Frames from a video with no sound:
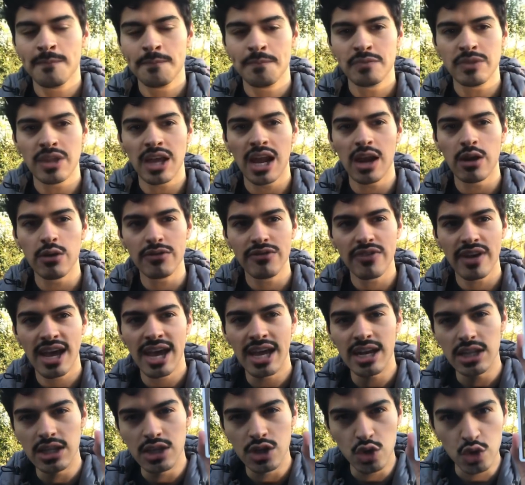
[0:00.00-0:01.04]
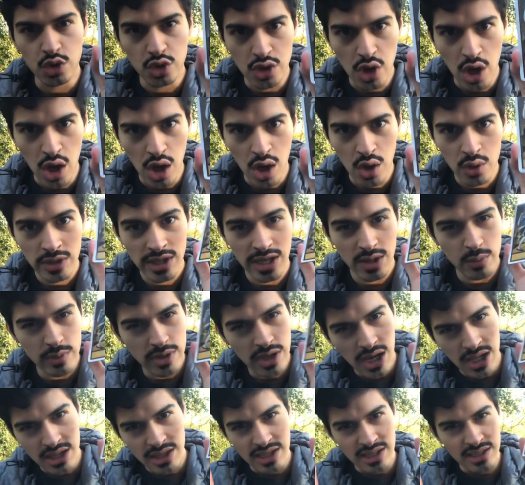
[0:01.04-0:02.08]
The Hierophant had a little doll, okay? We
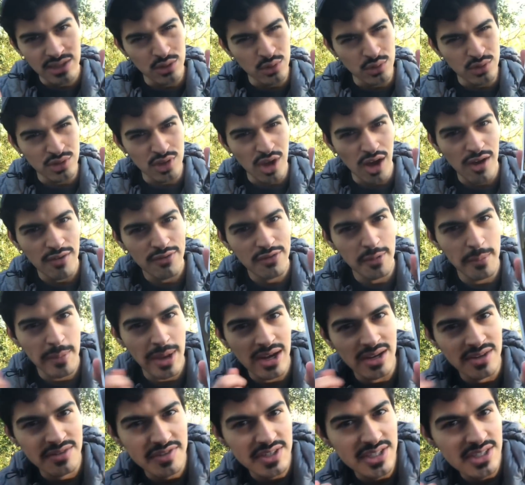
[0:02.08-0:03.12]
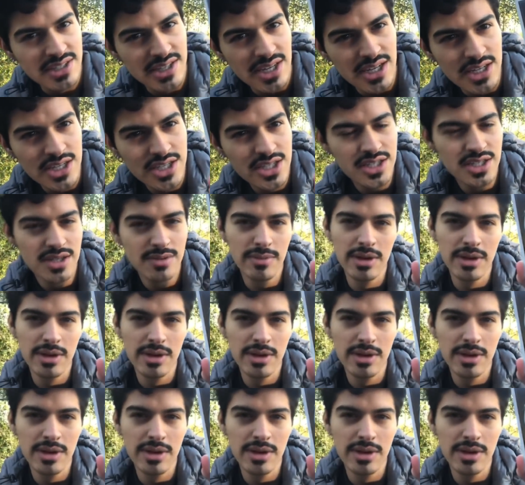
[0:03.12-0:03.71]
got that little doll for manifestation.